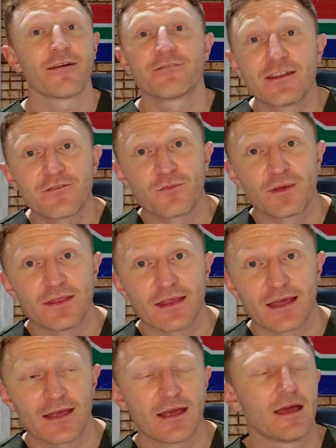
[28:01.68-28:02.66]
I've never been
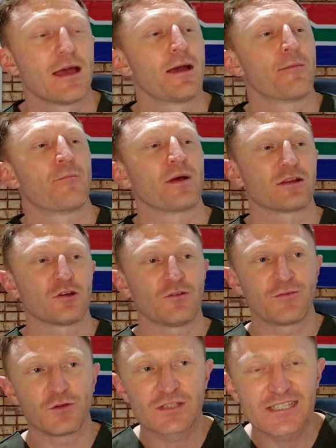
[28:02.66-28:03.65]
there, but
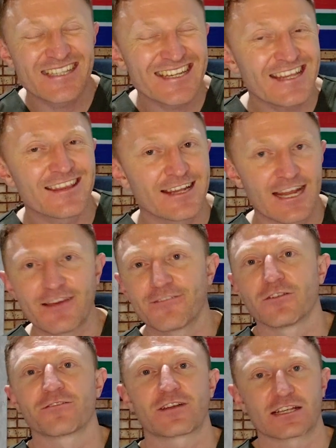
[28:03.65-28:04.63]
if you see the
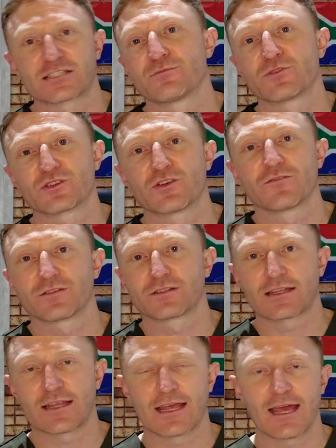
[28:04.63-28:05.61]
level of customer service
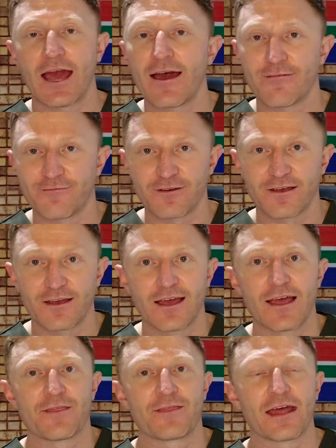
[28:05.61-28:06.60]
that they have,
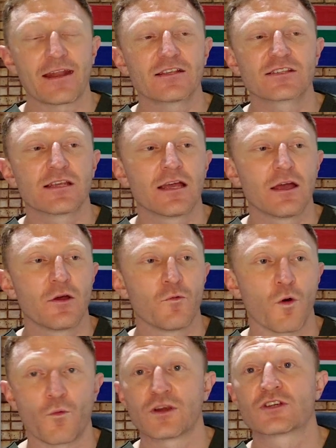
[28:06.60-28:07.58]
that is
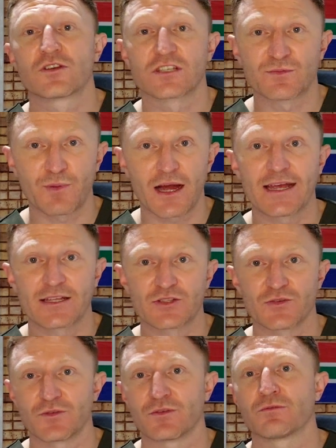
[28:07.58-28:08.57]
what we should aspire
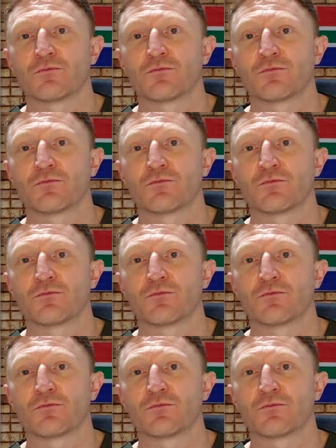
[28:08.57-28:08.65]
to.